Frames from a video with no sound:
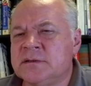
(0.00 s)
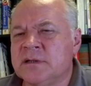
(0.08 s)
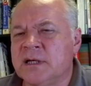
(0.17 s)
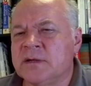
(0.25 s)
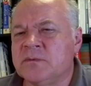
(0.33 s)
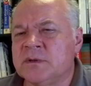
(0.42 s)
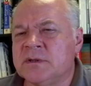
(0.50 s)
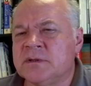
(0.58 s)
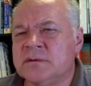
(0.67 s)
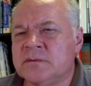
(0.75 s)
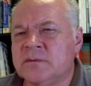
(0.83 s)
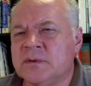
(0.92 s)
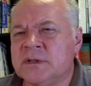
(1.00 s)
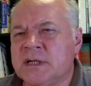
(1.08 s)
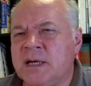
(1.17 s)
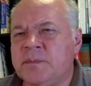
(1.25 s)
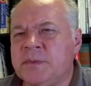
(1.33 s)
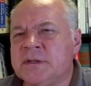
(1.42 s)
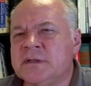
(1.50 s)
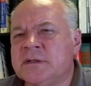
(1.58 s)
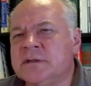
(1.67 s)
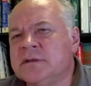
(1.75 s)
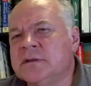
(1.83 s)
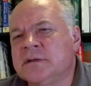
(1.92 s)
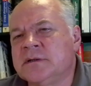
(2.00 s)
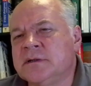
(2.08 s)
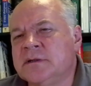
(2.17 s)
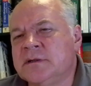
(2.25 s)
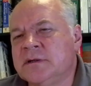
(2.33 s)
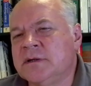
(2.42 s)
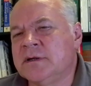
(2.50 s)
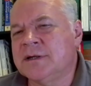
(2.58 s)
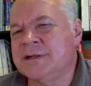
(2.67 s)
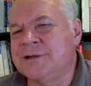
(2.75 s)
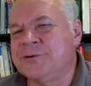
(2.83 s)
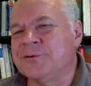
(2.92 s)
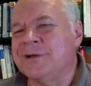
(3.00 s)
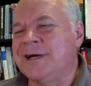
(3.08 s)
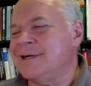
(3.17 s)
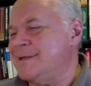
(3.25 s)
like what happened? Did you like